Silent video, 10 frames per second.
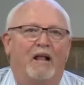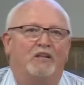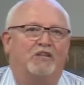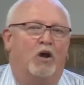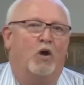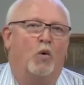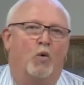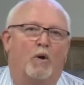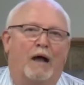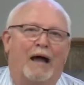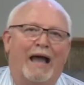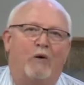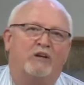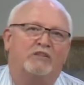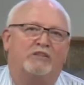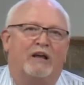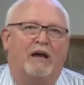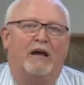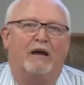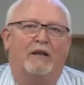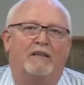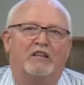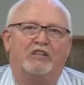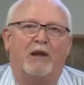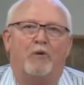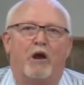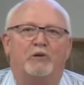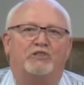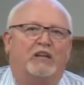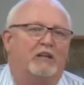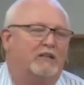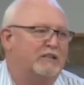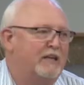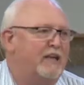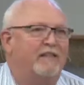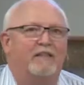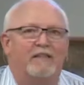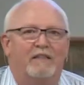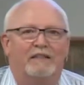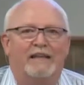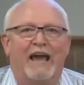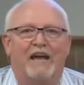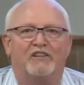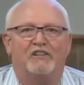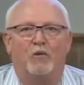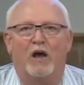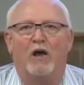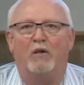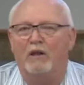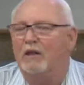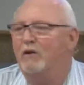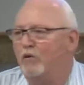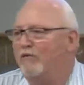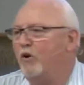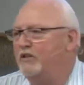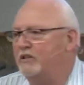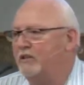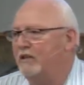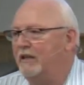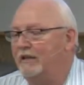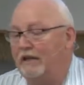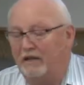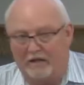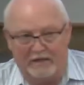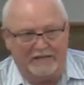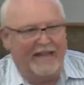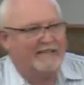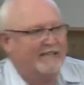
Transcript: So, uh, how is uh, this hypocrisy seen, seen in the text? Well, we've always the, the text